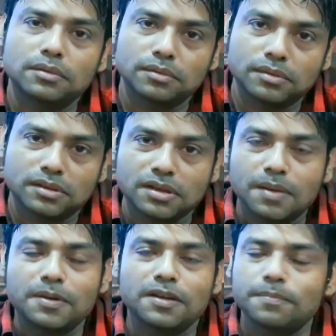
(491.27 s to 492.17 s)

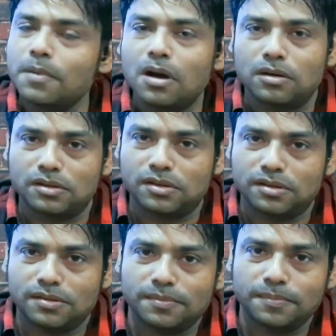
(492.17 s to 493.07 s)
70
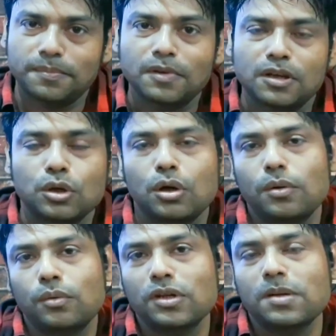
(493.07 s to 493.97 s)
marks.
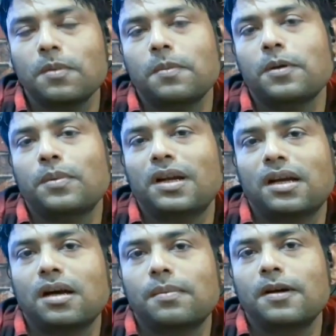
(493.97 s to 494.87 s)
Your question paper will
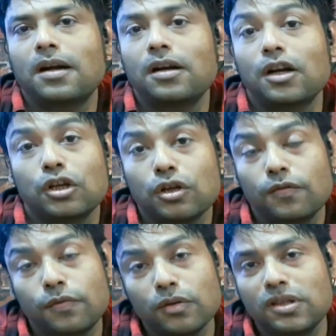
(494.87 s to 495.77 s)
cover your
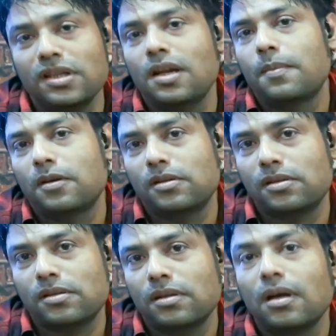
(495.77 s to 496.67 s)
full
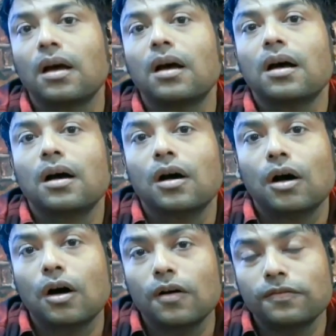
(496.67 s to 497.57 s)
syllabus
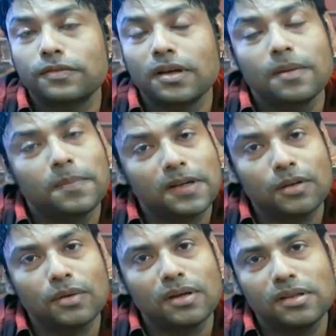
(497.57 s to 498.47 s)
of the
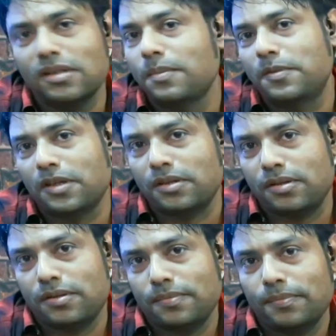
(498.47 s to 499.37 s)
particular subject.
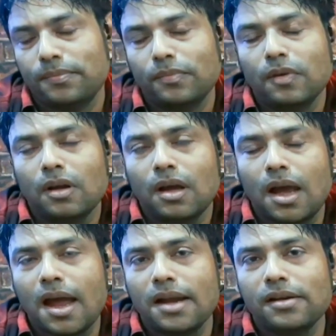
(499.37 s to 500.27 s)

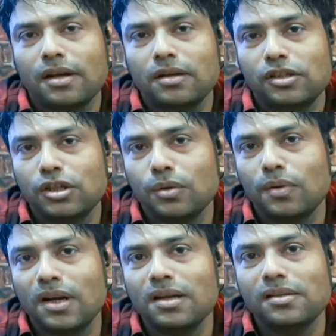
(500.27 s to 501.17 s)
And
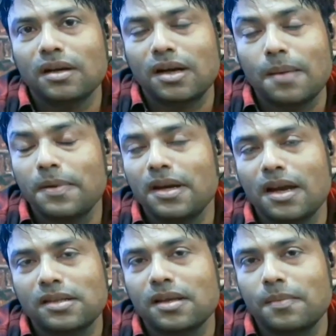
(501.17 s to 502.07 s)
during the coming
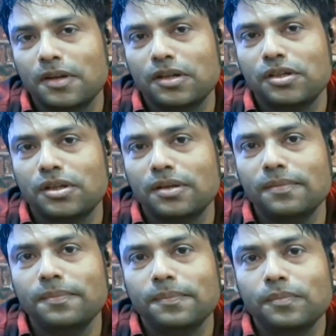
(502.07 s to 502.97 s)
examination,